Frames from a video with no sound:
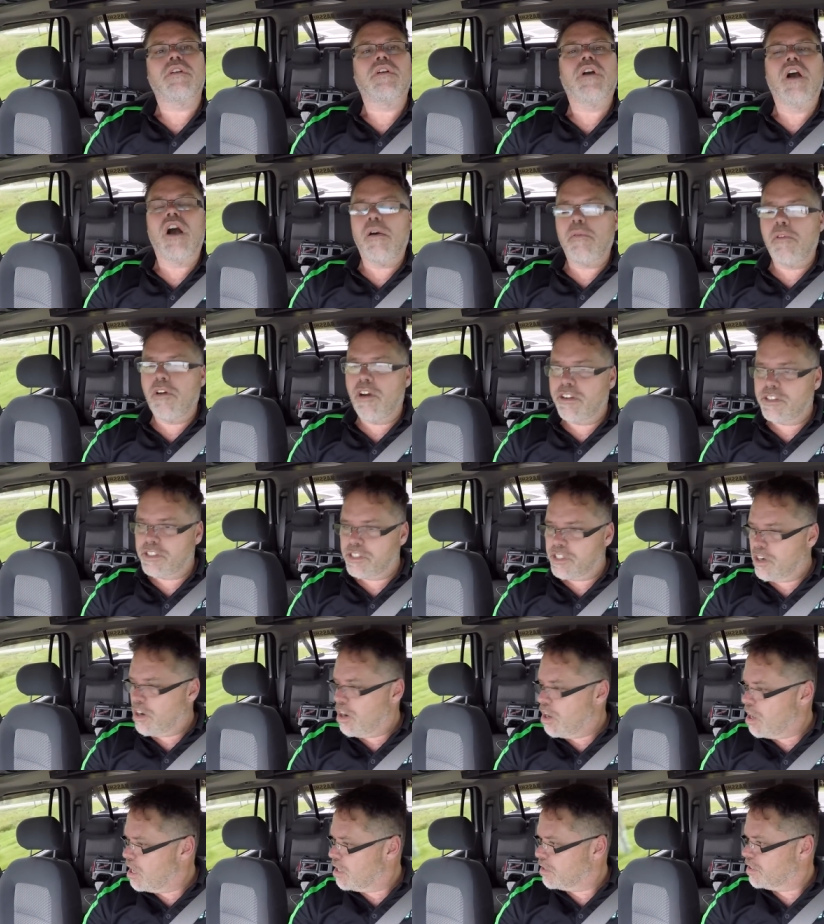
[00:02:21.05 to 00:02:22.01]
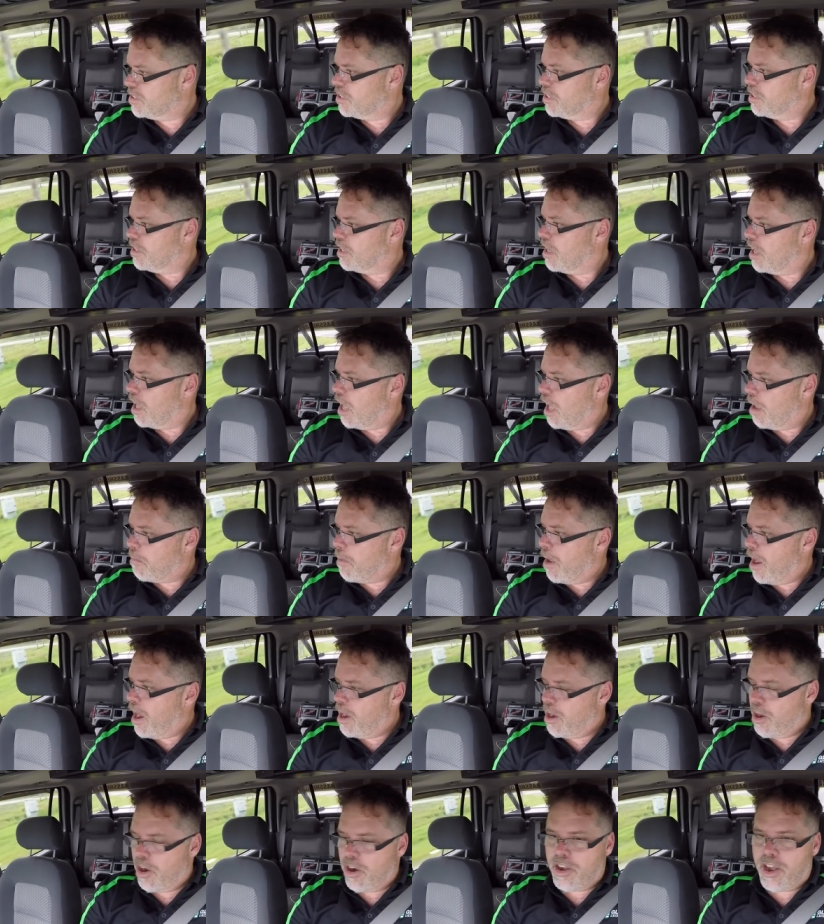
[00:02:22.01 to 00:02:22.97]
Oh, boys and girls, I
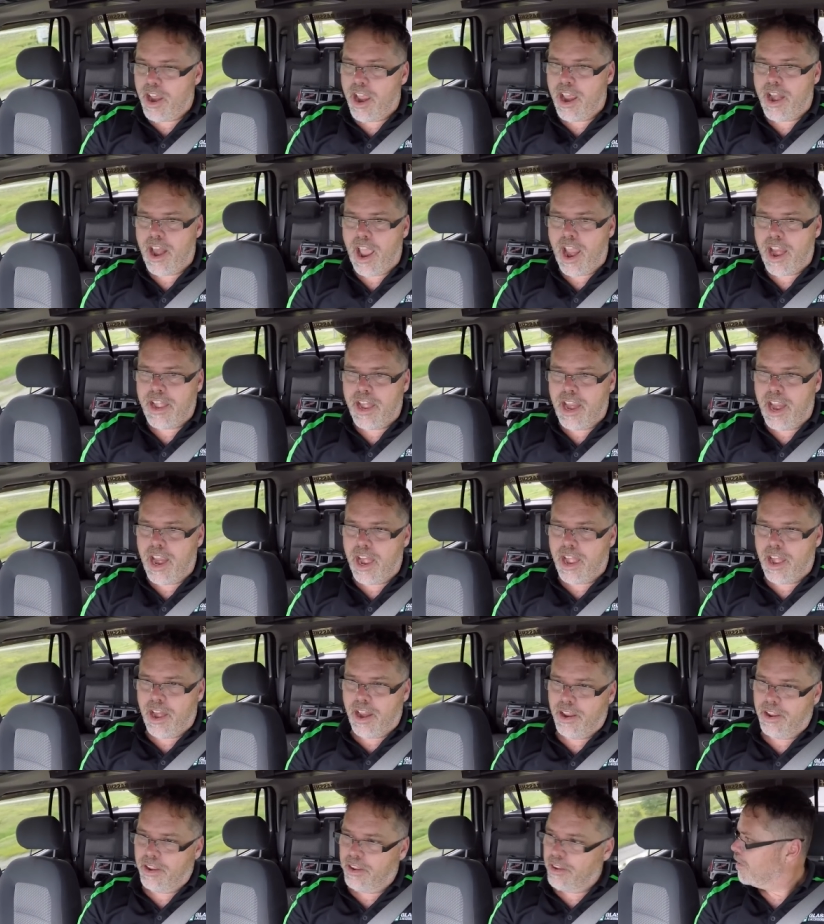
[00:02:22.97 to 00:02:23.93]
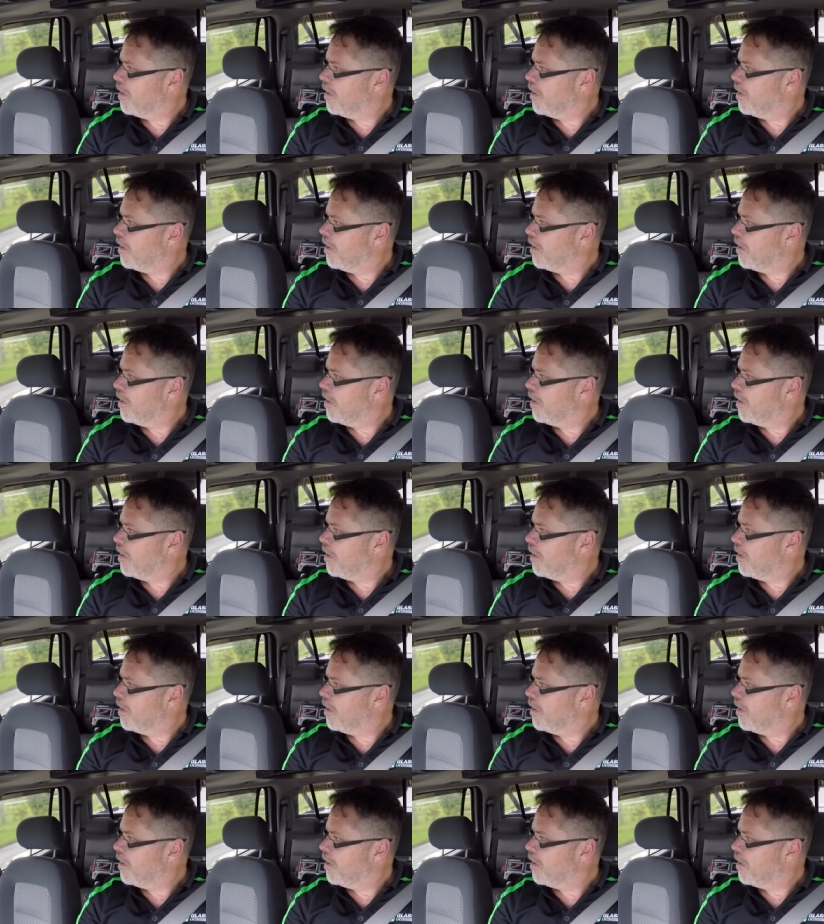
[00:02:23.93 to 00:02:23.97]
made her, did I did.